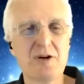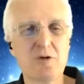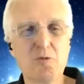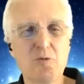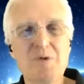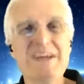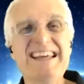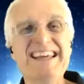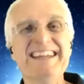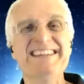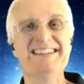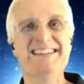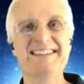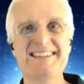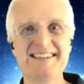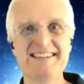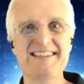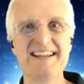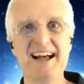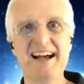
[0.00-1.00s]
We get to
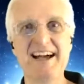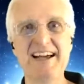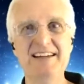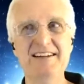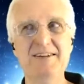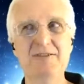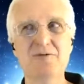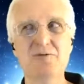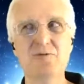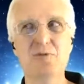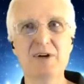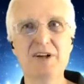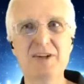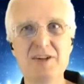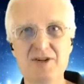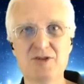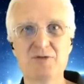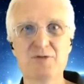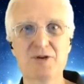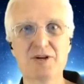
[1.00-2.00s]
decide what it
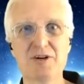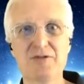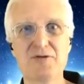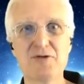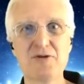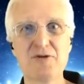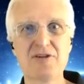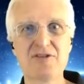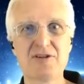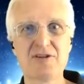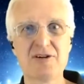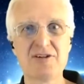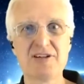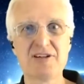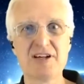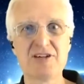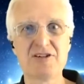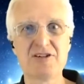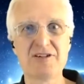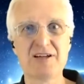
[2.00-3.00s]
is we're going to focus our
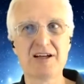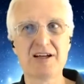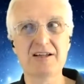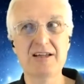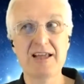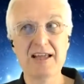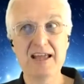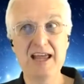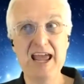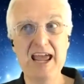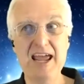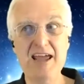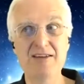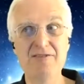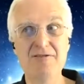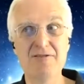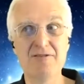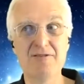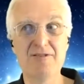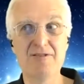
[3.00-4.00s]
attention on,
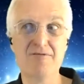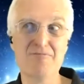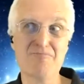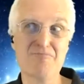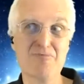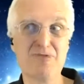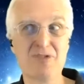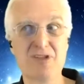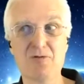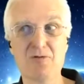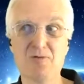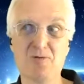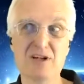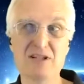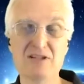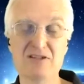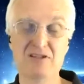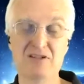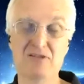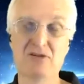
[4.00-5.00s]
and
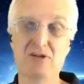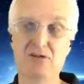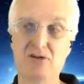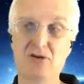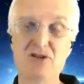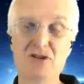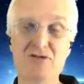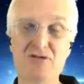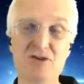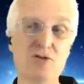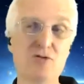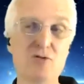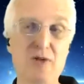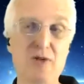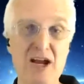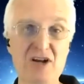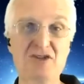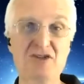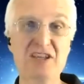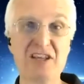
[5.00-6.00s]
those of us who
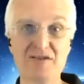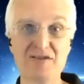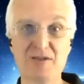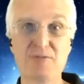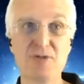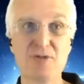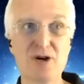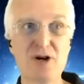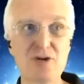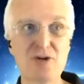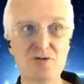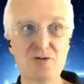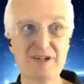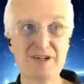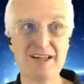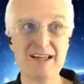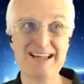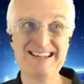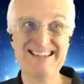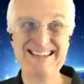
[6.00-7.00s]
actually give some thought to
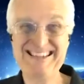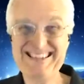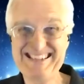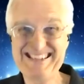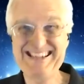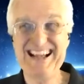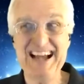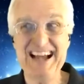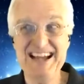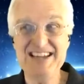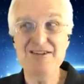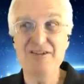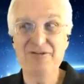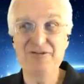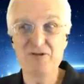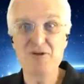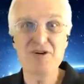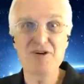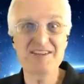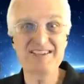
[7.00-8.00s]
it, decide to
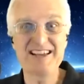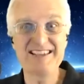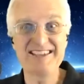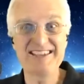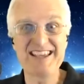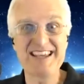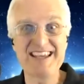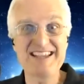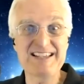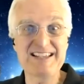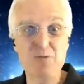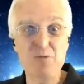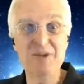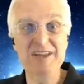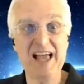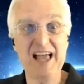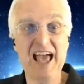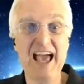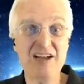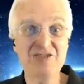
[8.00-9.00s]
focus on things that will
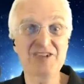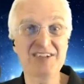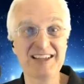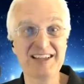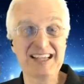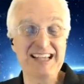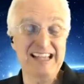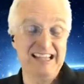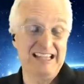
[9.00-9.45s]
actually